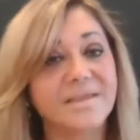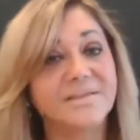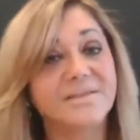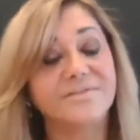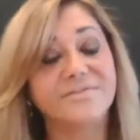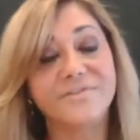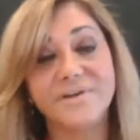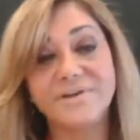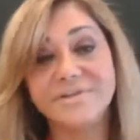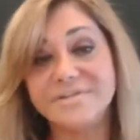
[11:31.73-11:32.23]
The
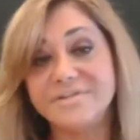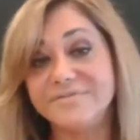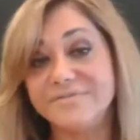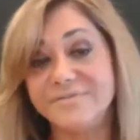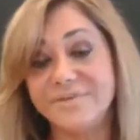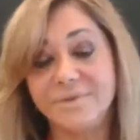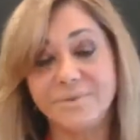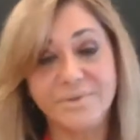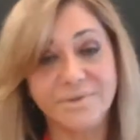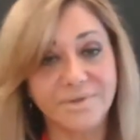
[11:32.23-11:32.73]
first
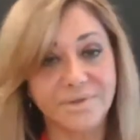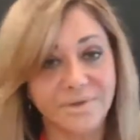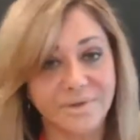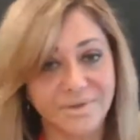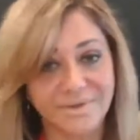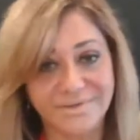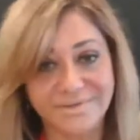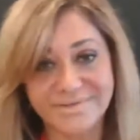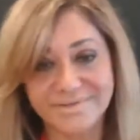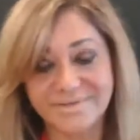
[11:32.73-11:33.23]
few
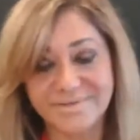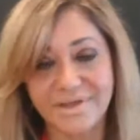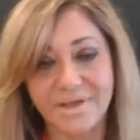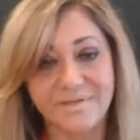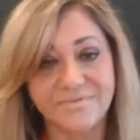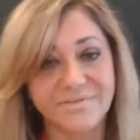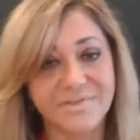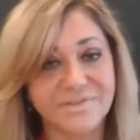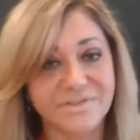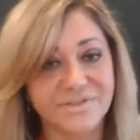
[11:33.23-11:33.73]
years
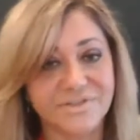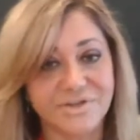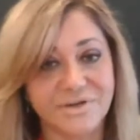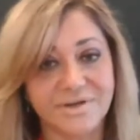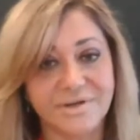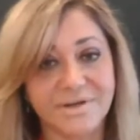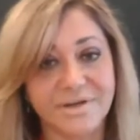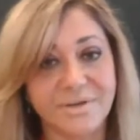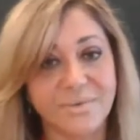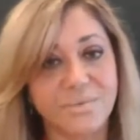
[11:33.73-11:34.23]
of this
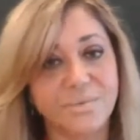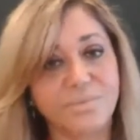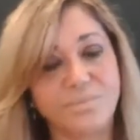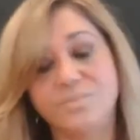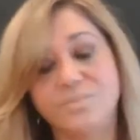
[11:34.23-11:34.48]
journey